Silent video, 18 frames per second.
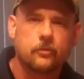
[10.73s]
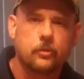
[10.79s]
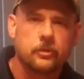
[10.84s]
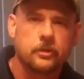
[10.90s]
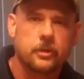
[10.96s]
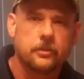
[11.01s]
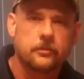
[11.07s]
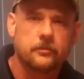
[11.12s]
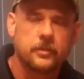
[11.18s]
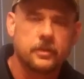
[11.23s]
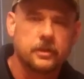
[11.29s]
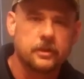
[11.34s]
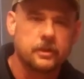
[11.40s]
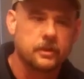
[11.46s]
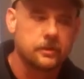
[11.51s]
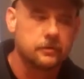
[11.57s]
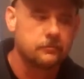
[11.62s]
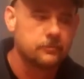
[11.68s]
for another
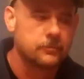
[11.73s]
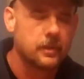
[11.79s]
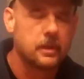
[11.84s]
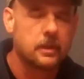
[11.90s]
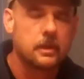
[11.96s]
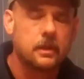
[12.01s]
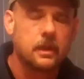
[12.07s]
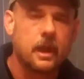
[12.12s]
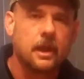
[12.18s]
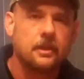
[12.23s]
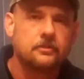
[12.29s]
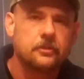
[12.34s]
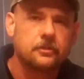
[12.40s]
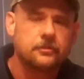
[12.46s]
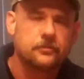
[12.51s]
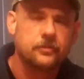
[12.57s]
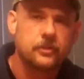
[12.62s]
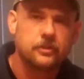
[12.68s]
video. I
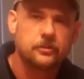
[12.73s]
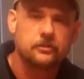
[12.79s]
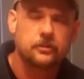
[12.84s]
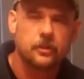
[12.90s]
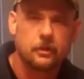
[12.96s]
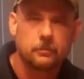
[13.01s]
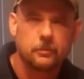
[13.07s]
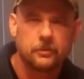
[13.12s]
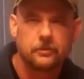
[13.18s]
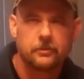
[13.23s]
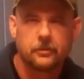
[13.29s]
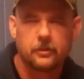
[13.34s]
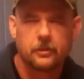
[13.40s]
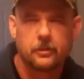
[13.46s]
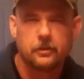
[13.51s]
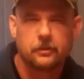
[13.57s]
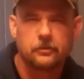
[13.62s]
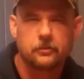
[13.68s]
just finished up a
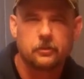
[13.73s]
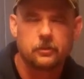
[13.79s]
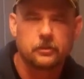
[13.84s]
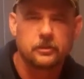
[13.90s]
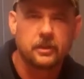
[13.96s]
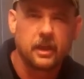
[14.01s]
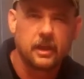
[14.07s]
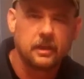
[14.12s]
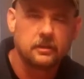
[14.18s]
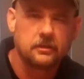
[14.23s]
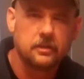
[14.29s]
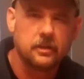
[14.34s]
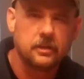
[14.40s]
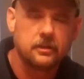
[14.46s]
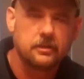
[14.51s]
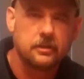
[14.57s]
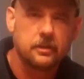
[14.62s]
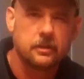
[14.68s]
series on
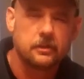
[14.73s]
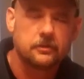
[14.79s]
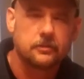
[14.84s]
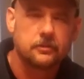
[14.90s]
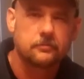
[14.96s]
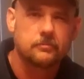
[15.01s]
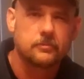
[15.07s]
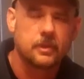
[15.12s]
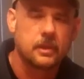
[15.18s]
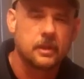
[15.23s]
Canteen kits,